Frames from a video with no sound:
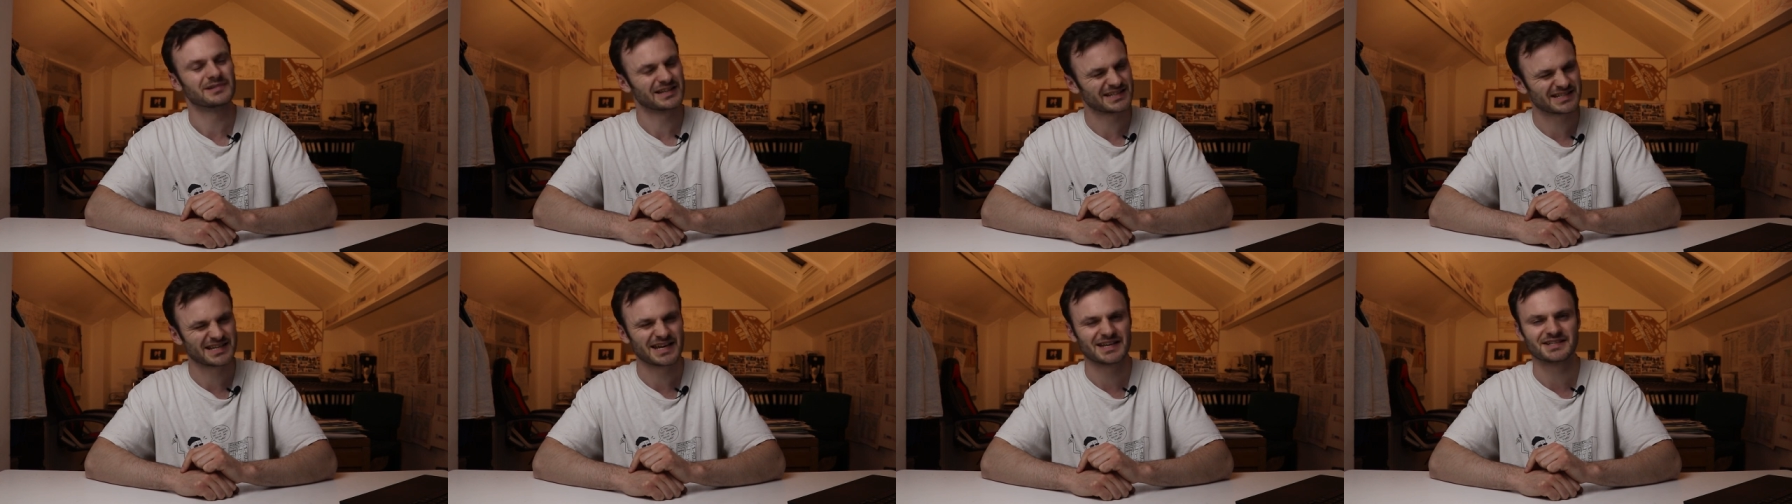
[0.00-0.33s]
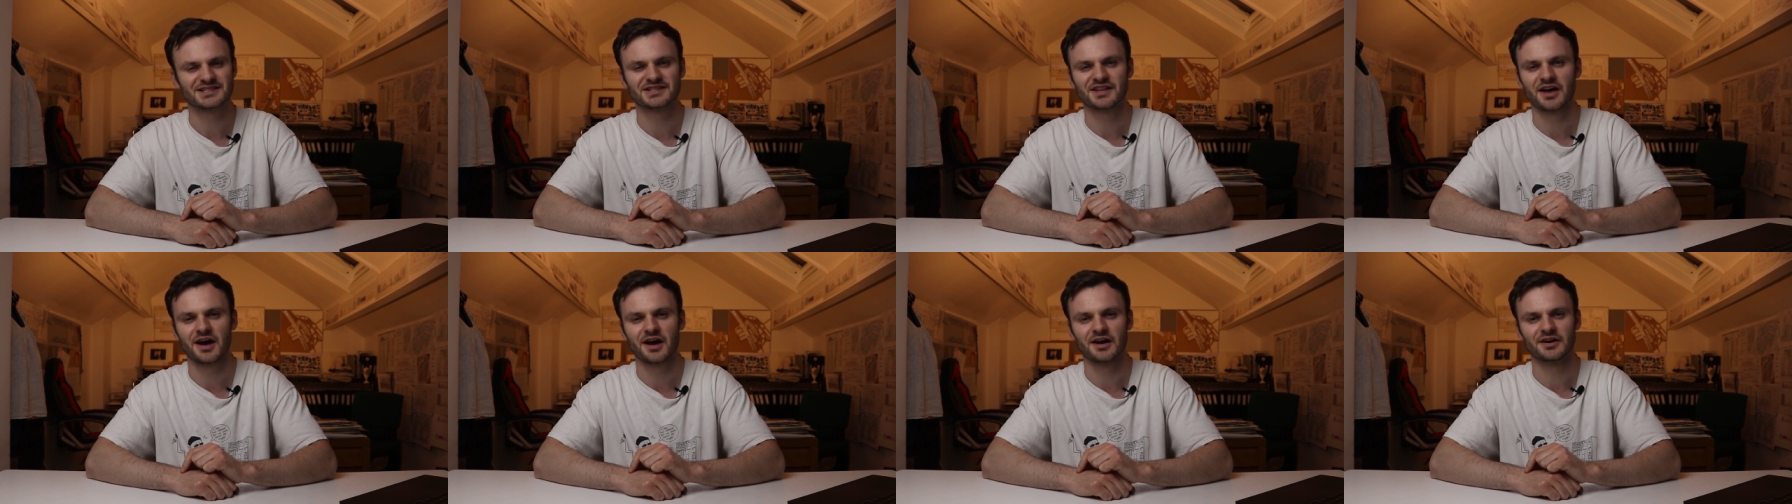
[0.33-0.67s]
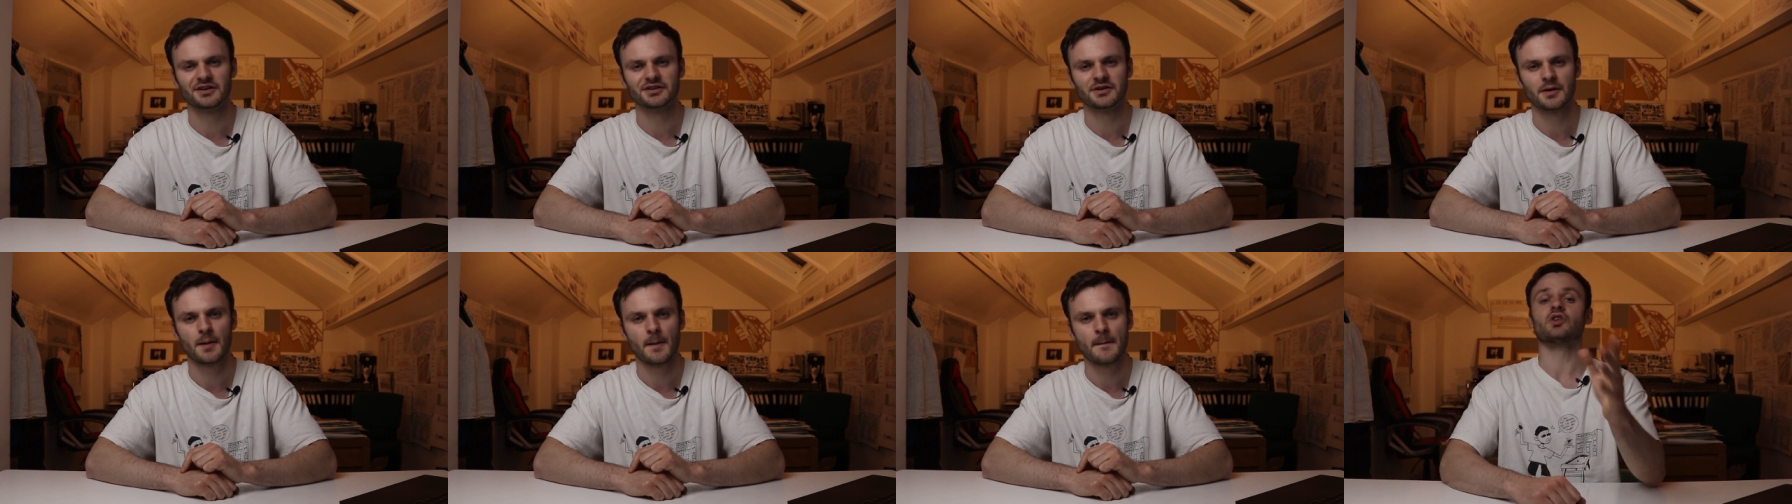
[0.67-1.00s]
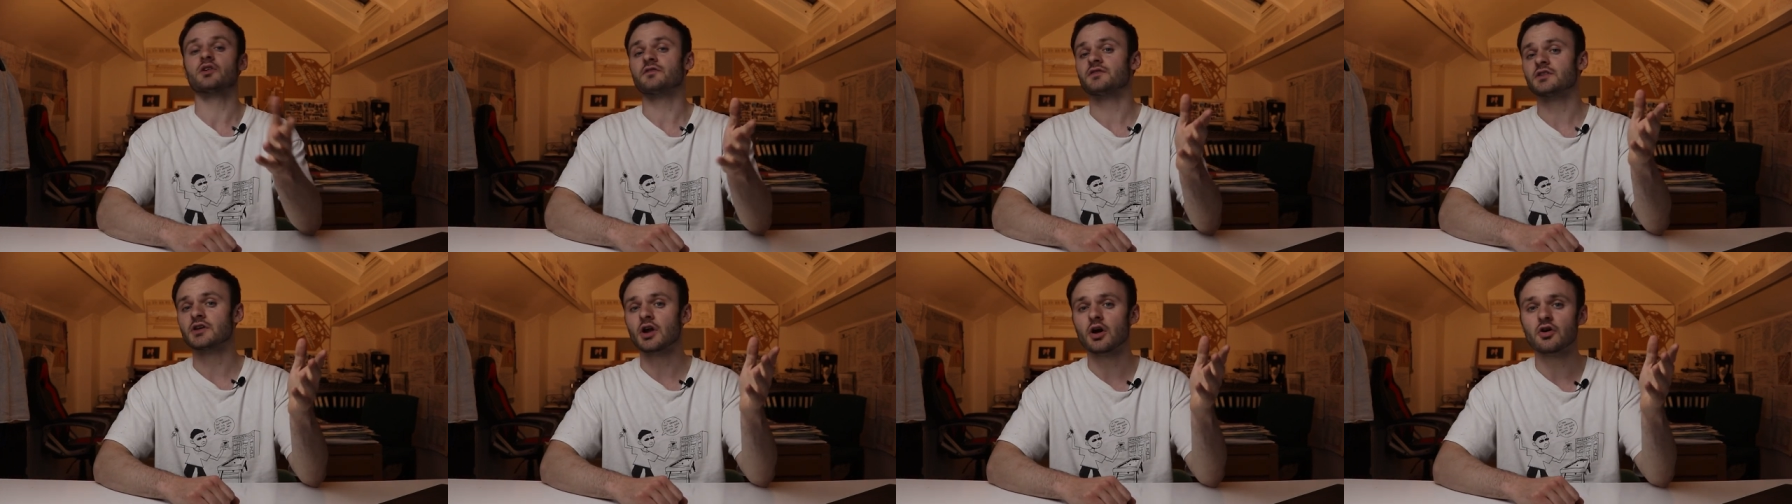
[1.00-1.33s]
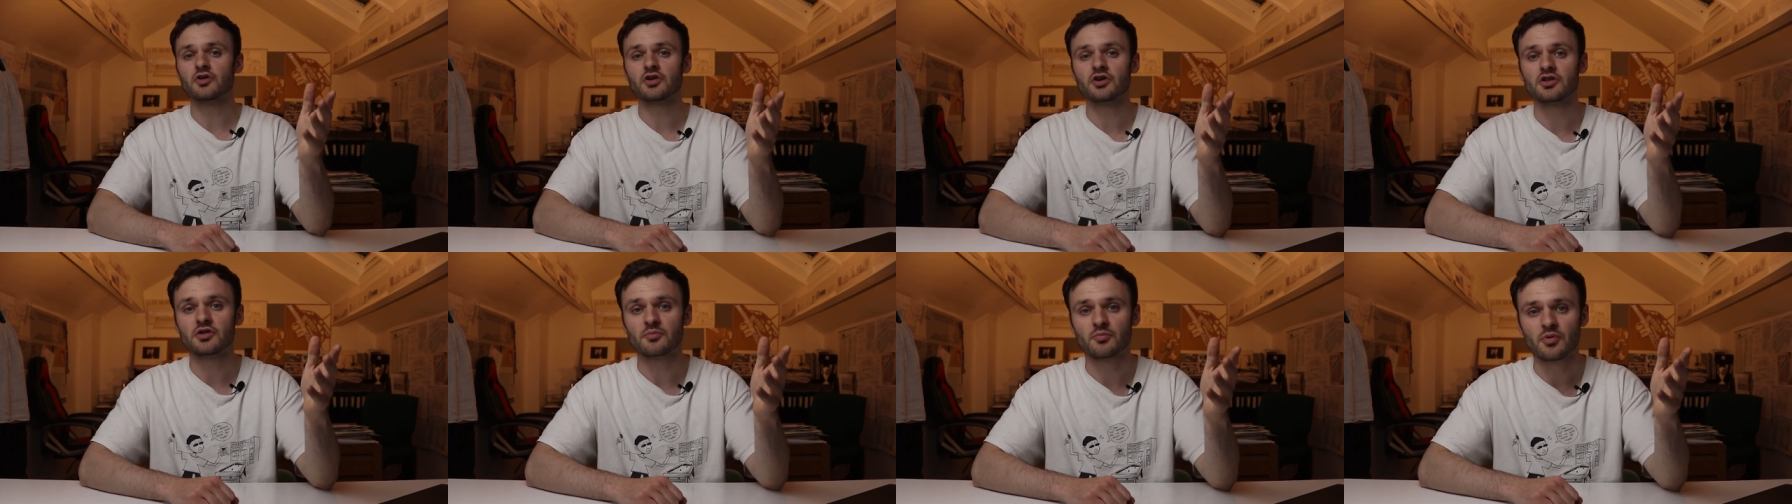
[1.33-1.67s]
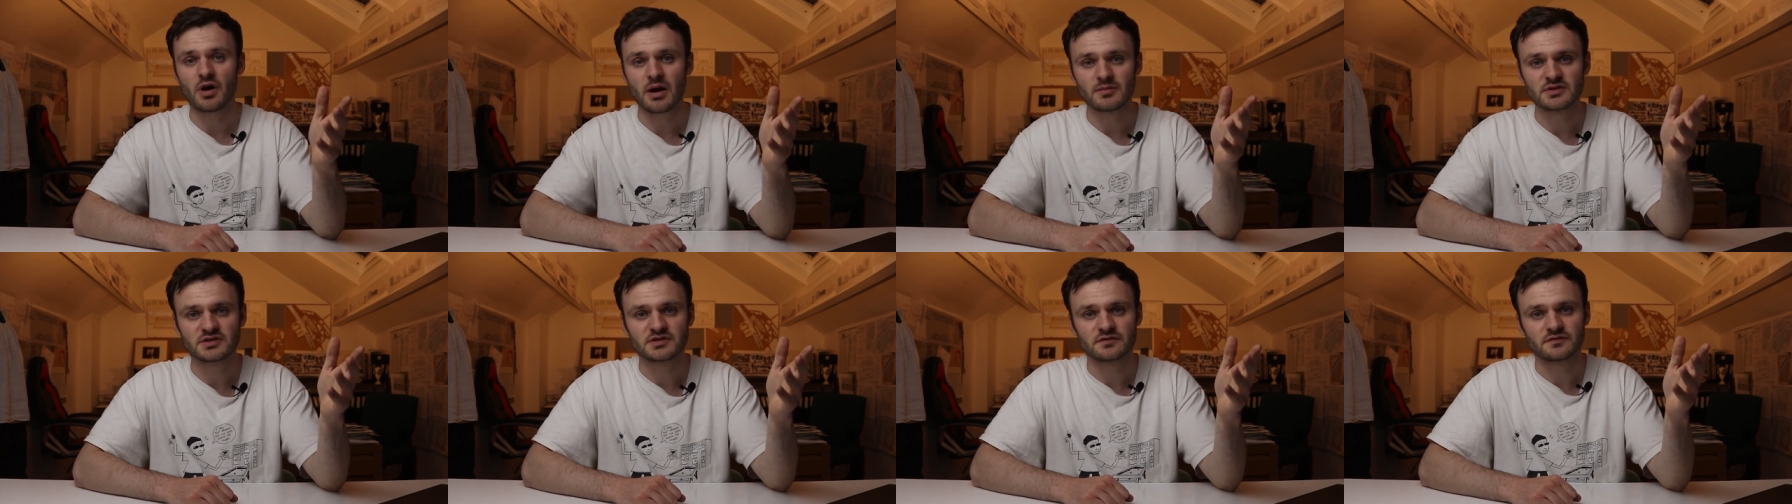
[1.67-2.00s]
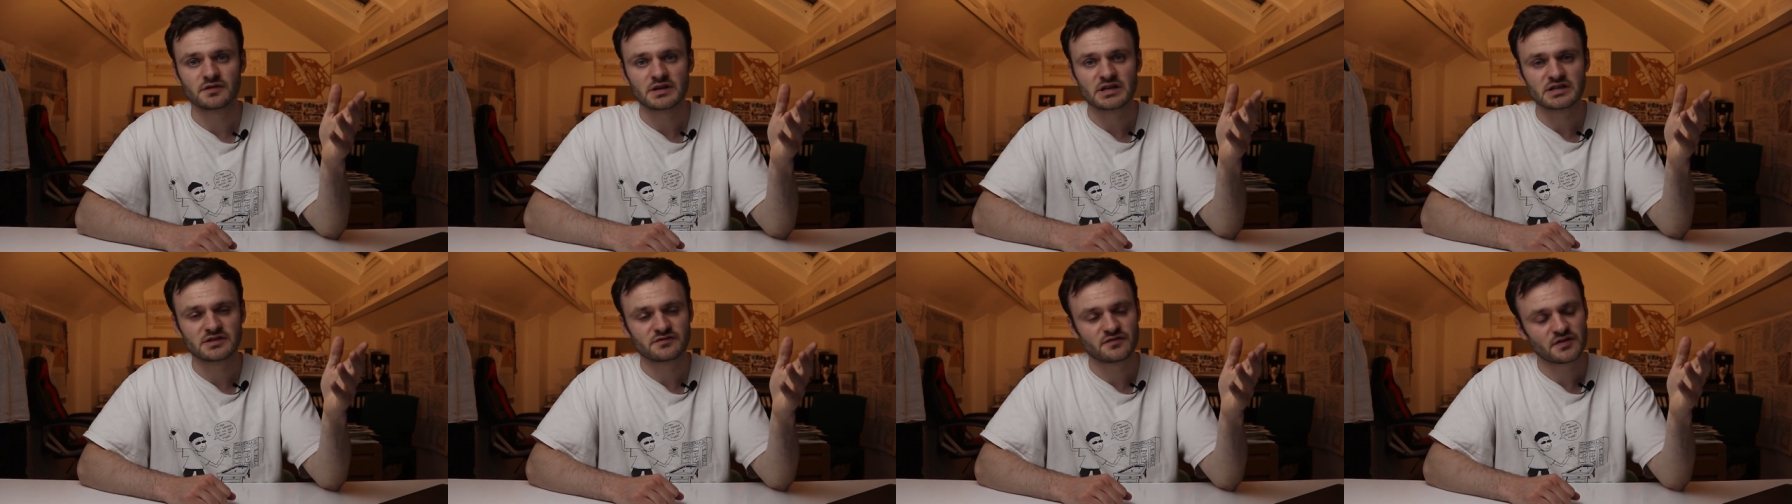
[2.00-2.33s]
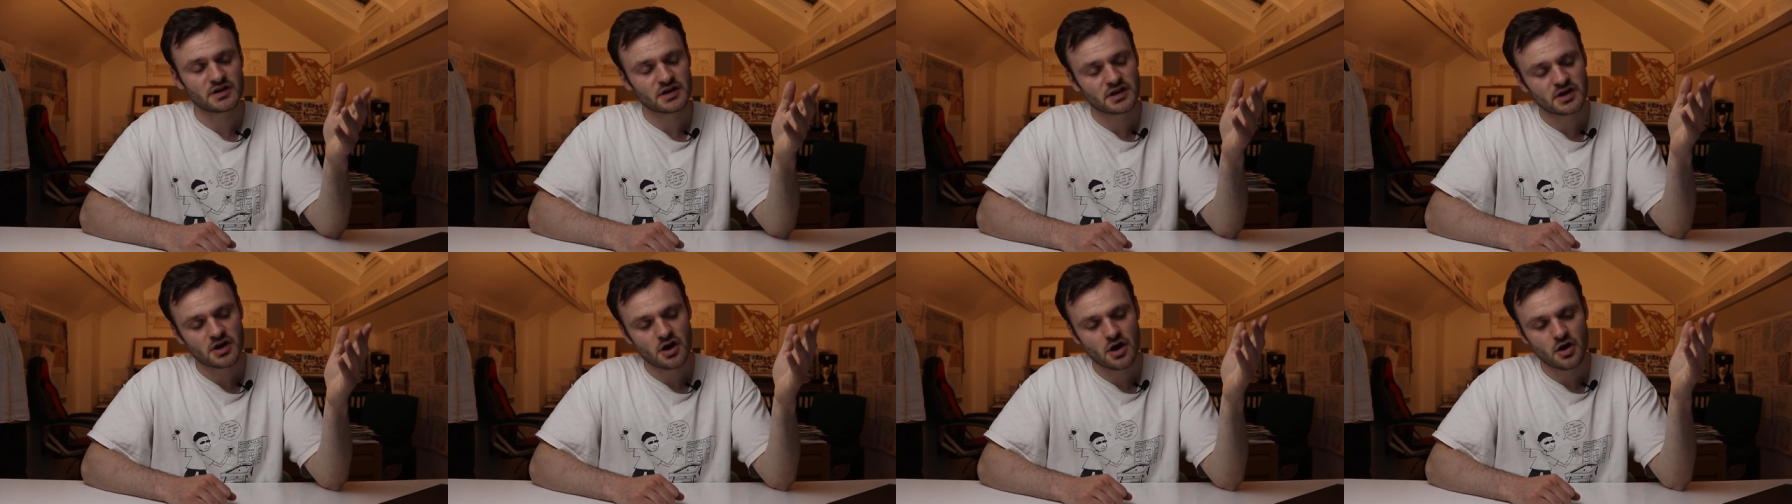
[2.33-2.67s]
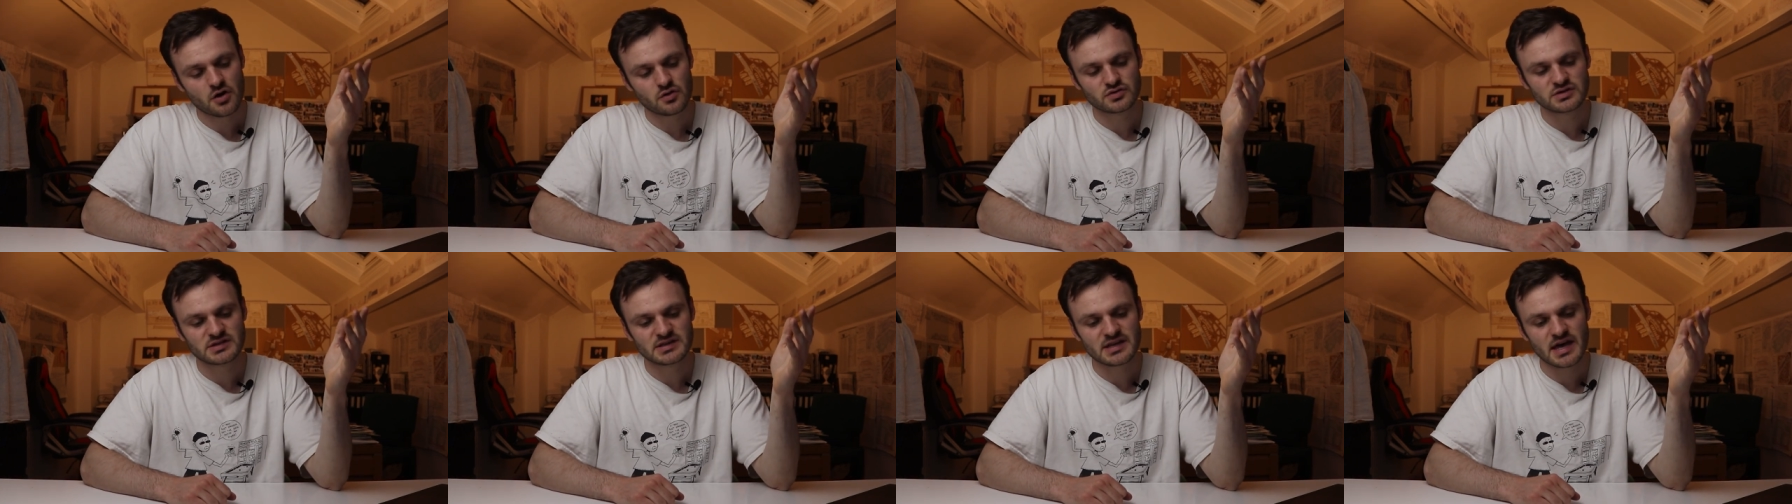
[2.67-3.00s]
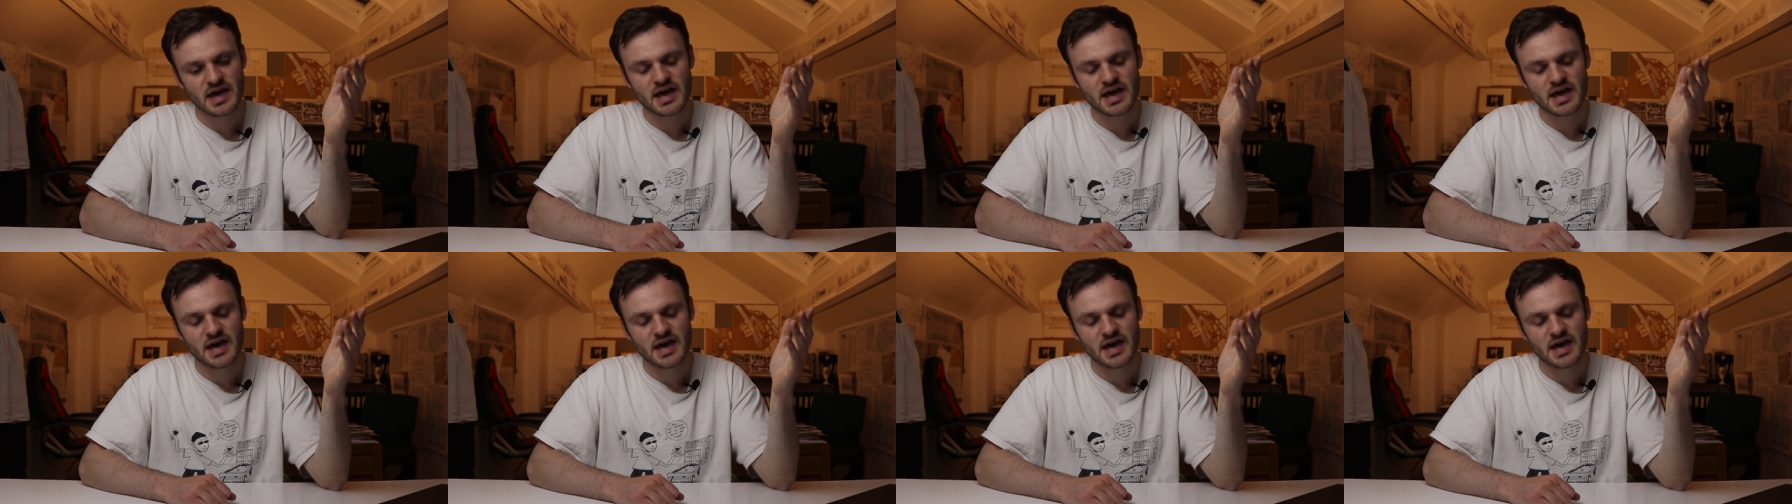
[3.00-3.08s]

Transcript: Let's get started. So if you don't know the premise of these videos,